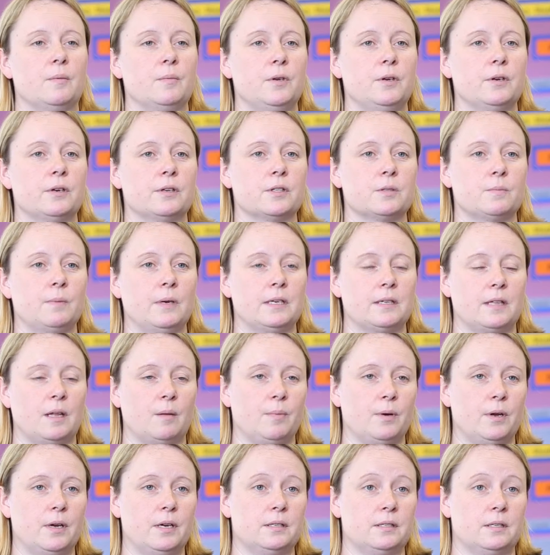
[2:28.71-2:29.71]
You can speak to
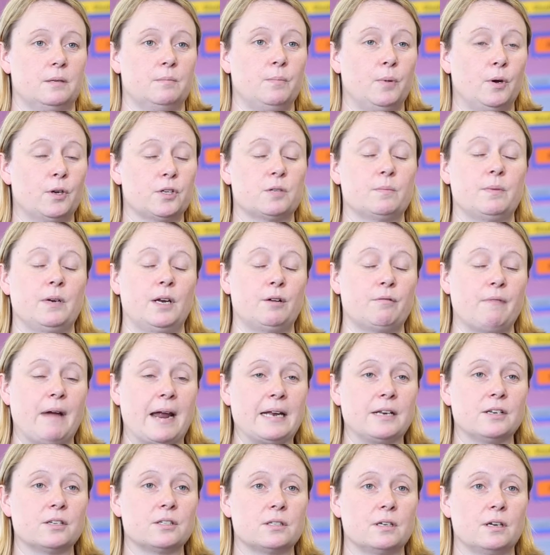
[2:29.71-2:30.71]
that person, possibly
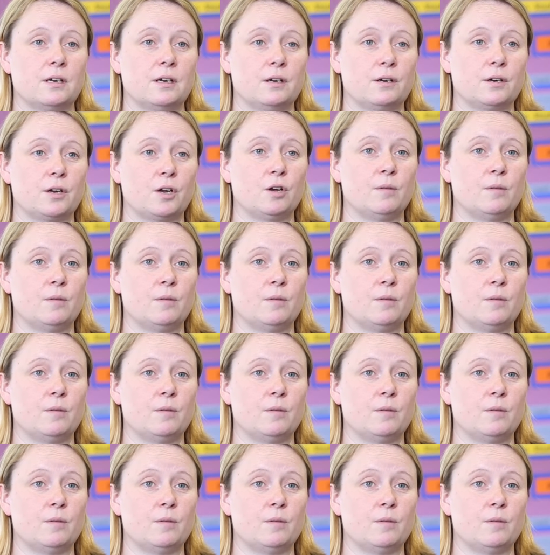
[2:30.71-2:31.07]
arrange to